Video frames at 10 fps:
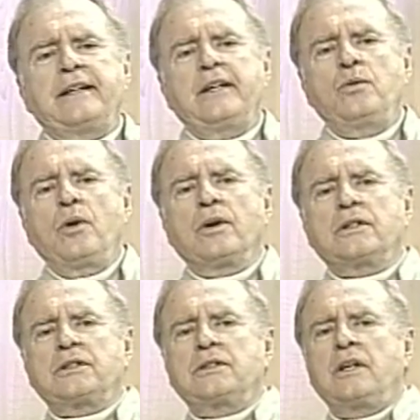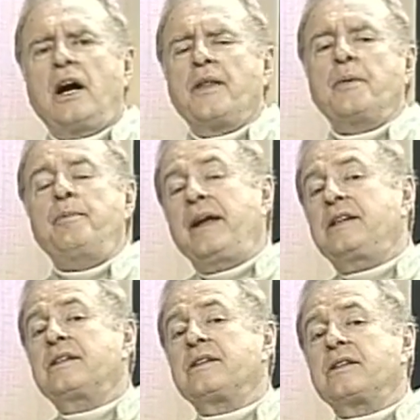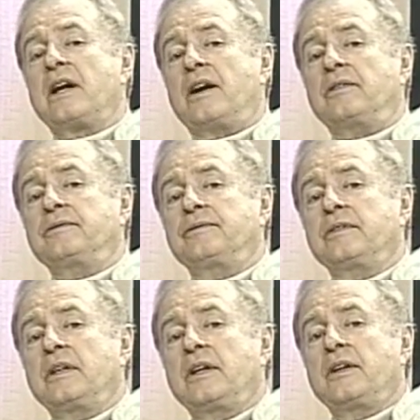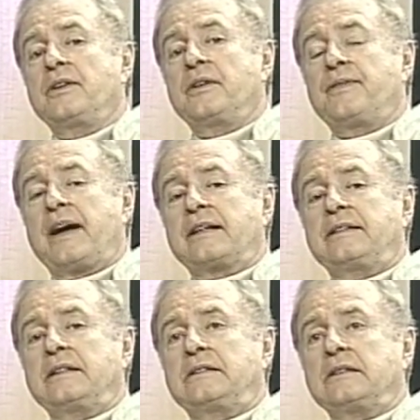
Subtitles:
he works on the basis of the fact that